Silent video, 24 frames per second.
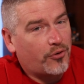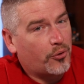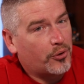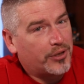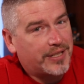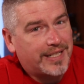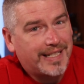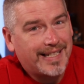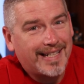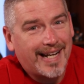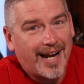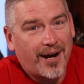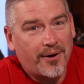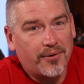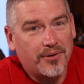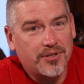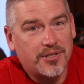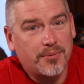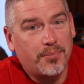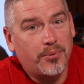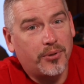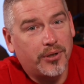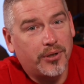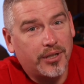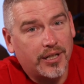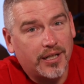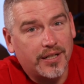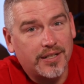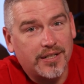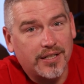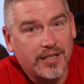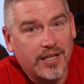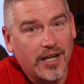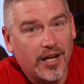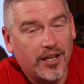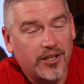14 hours of putting
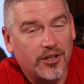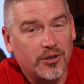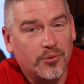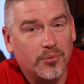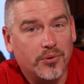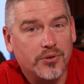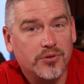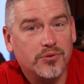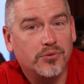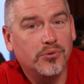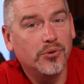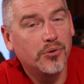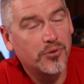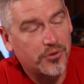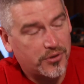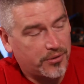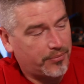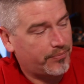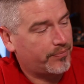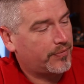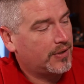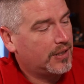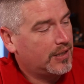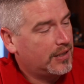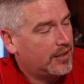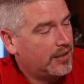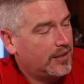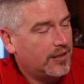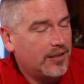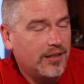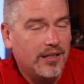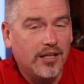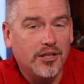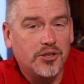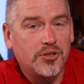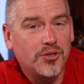it together was gruesome.
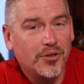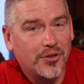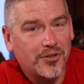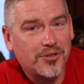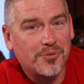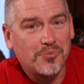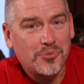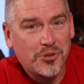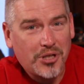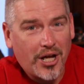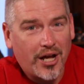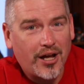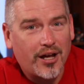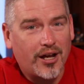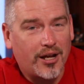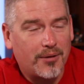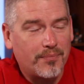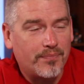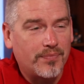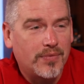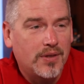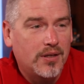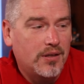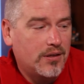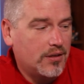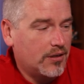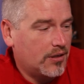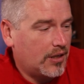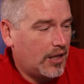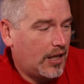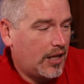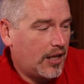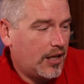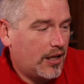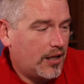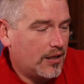it took some time,
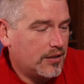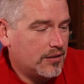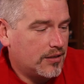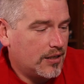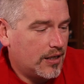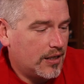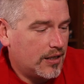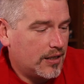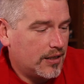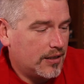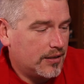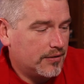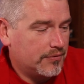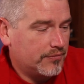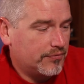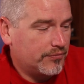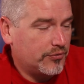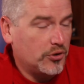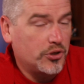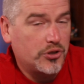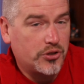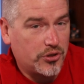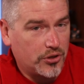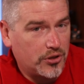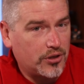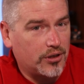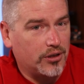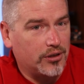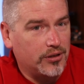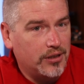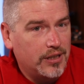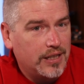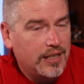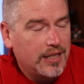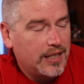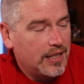and for
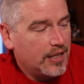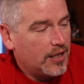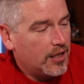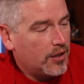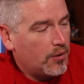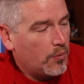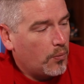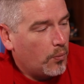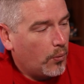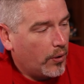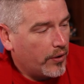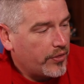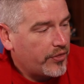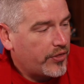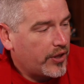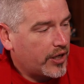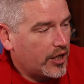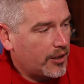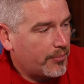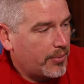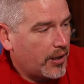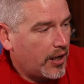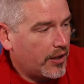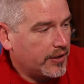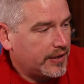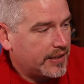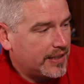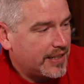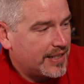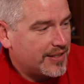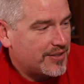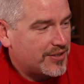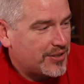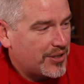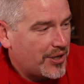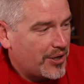sure. One thing about
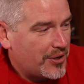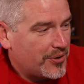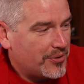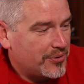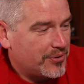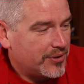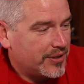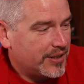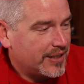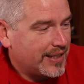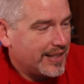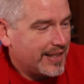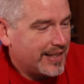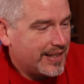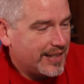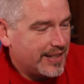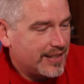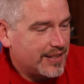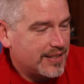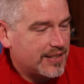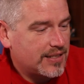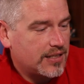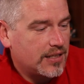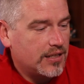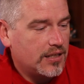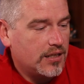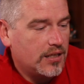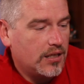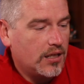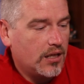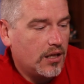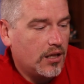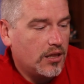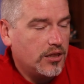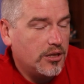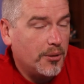these though is
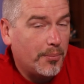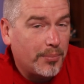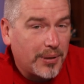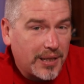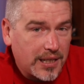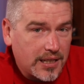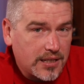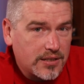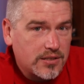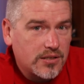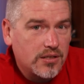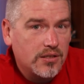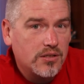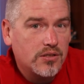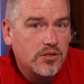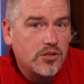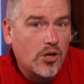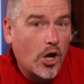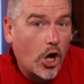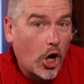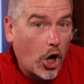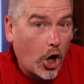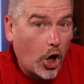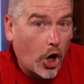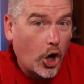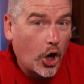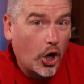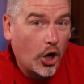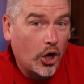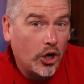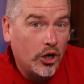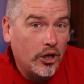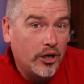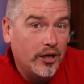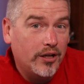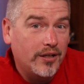the pieces
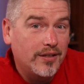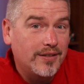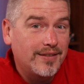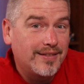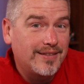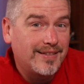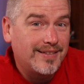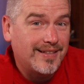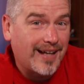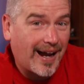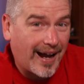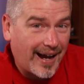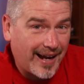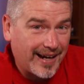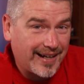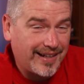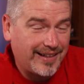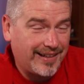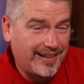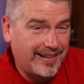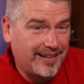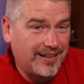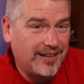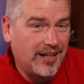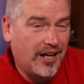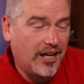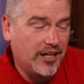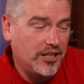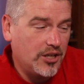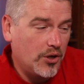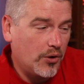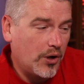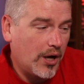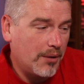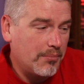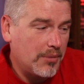are tiny. I
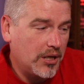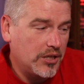know I